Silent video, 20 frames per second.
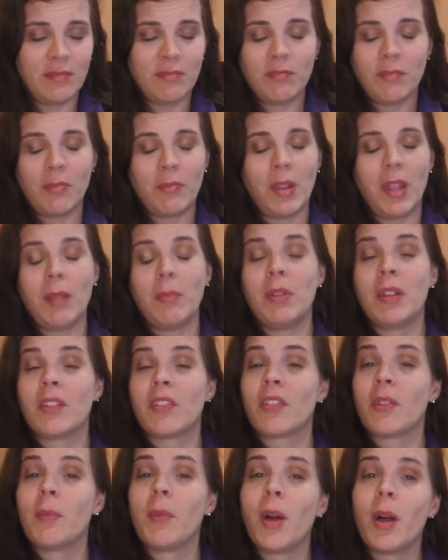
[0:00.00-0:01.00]
Maybe
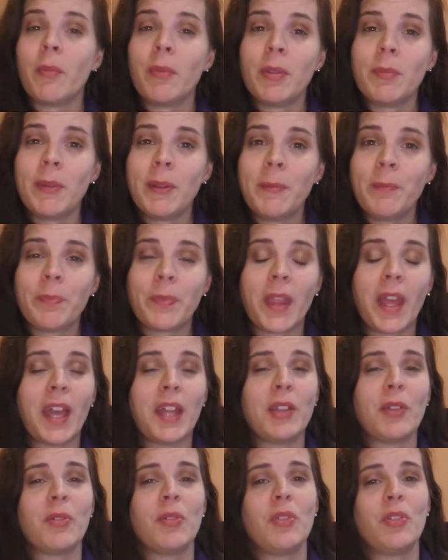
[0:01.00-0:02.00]
it's the mom in me, I
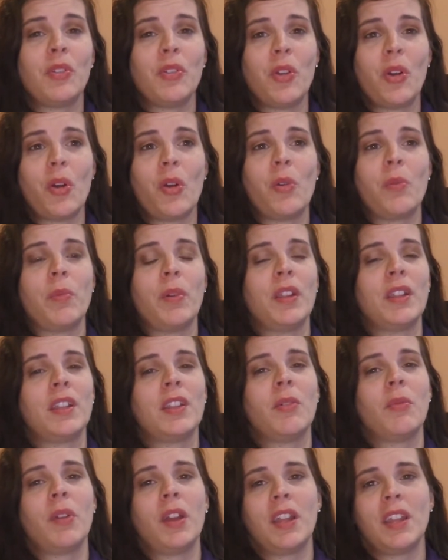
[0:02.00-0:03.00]
don't know, but
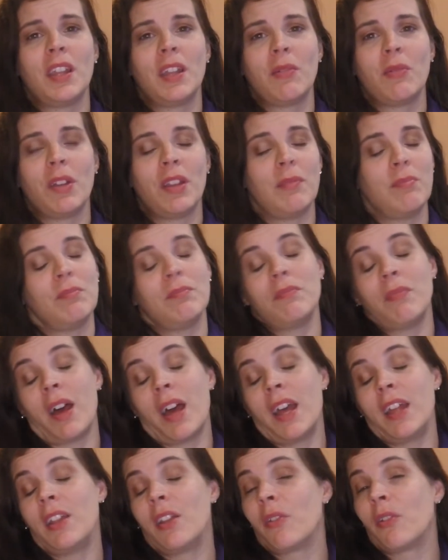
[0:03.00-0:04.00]
the way
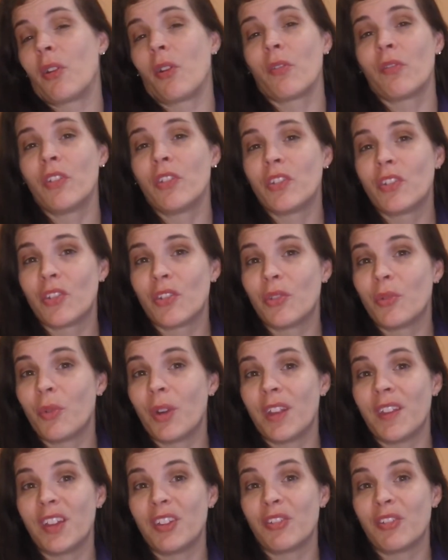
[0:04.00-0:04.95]
I don't know if this is the way they